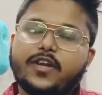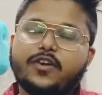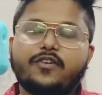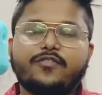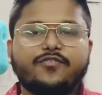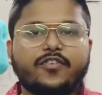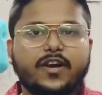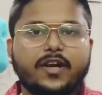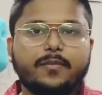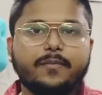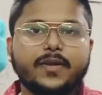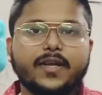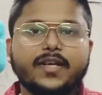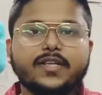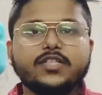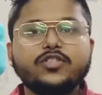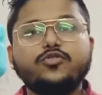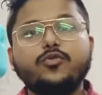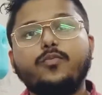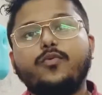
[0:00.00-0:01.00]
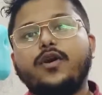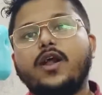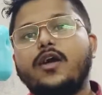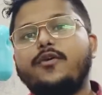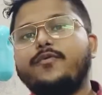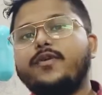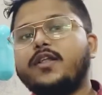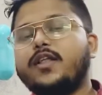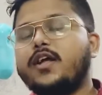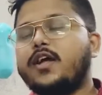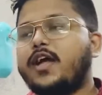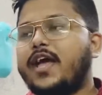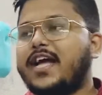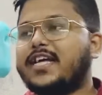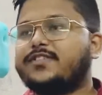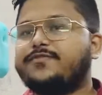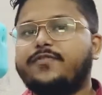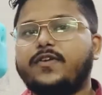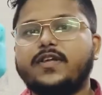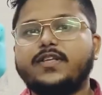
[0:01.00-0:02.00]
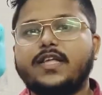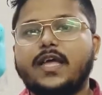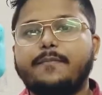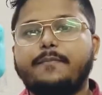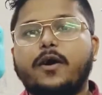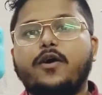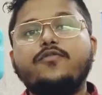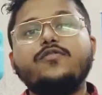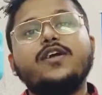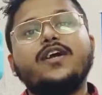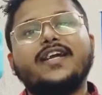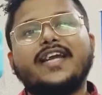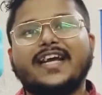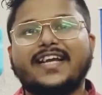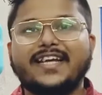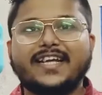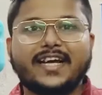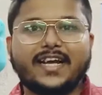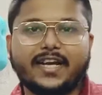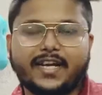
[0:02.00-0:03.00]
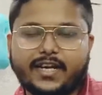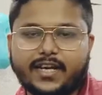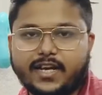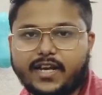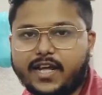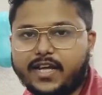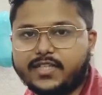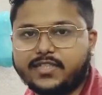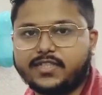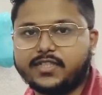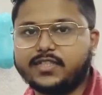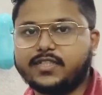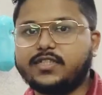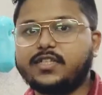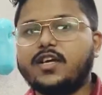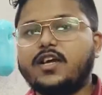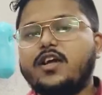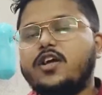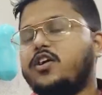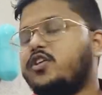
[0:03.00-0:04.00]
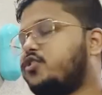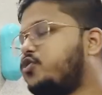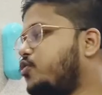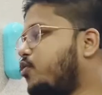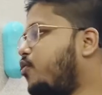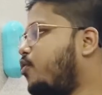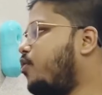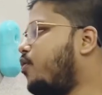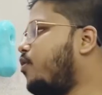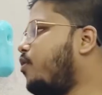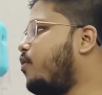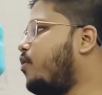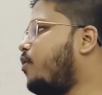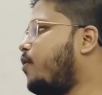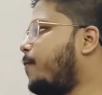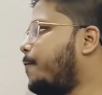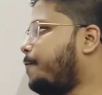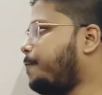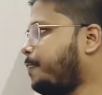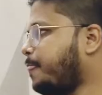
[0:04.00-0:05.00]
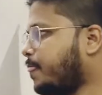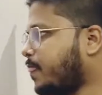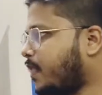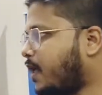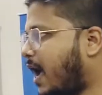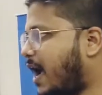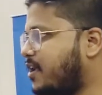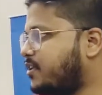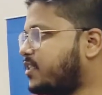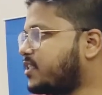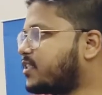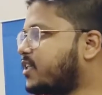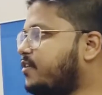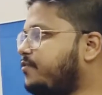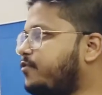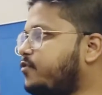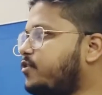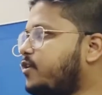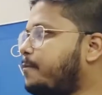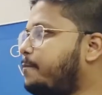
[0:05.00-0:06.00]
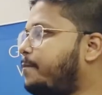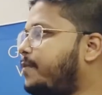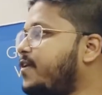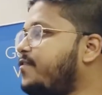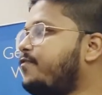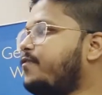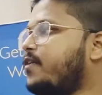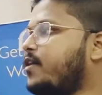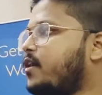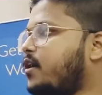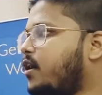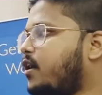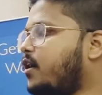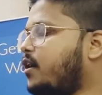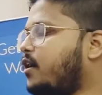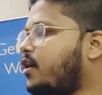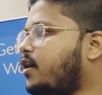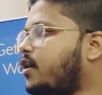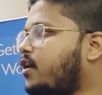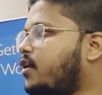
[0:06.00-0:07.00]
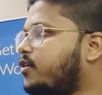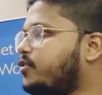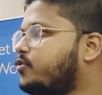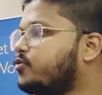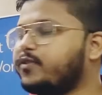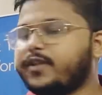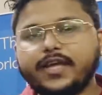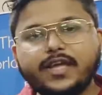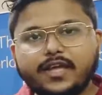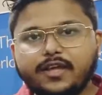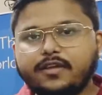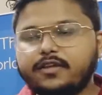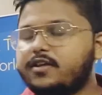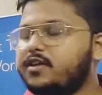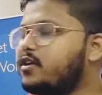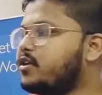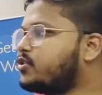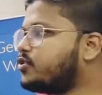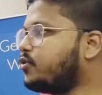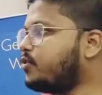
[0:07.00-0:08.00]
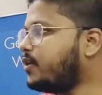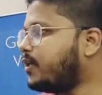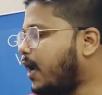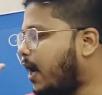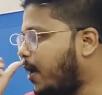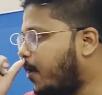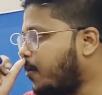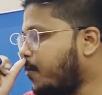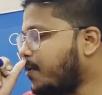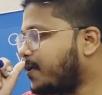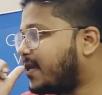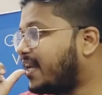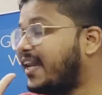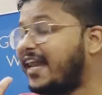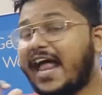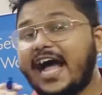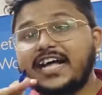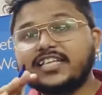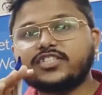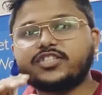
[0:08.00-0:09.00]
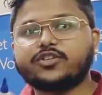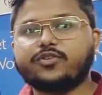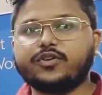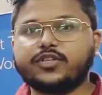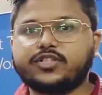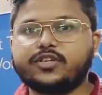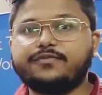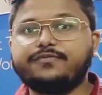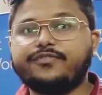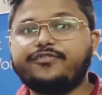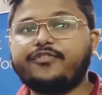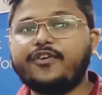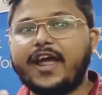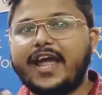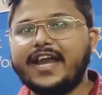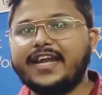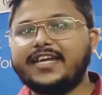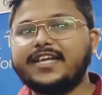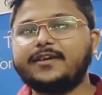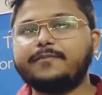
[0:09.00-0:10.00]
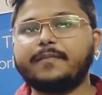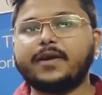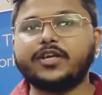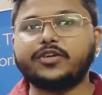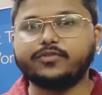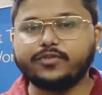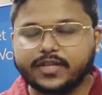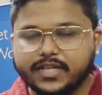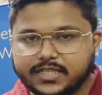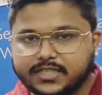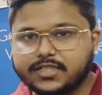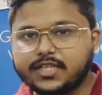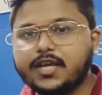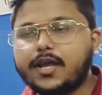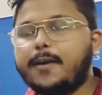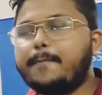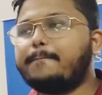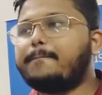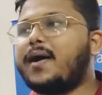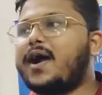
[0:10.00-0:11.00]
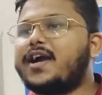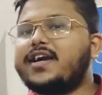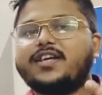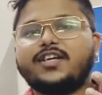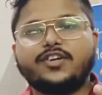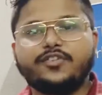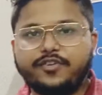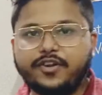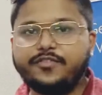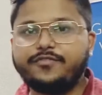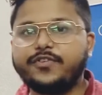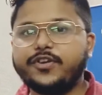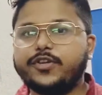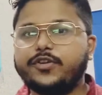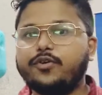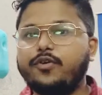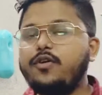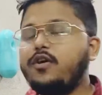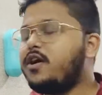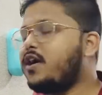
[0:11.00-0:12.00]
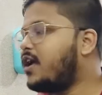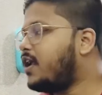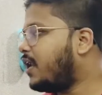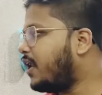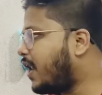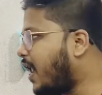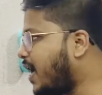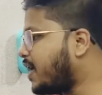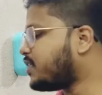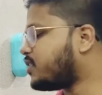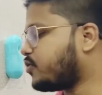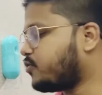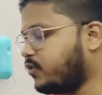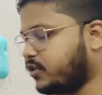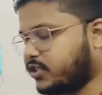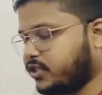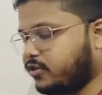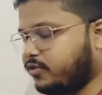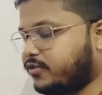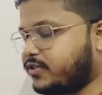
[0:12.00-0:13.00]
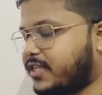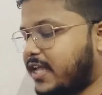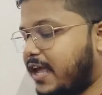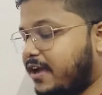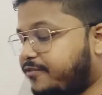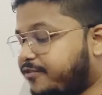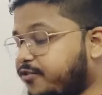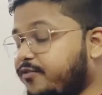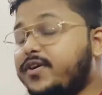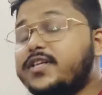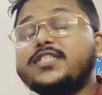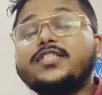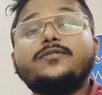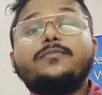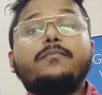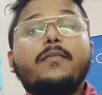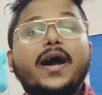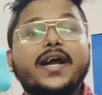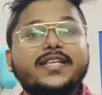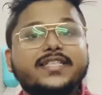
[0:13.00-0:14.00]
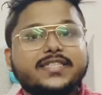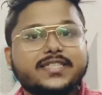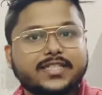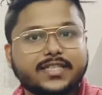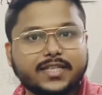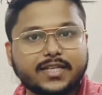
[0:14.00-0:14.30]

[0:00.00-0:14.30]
on fundamental analysis, tomorrow I will explain about technical analysis. So I just give you the brief today. So now the last question before ending by today's part 3 video, last question which everyone's minds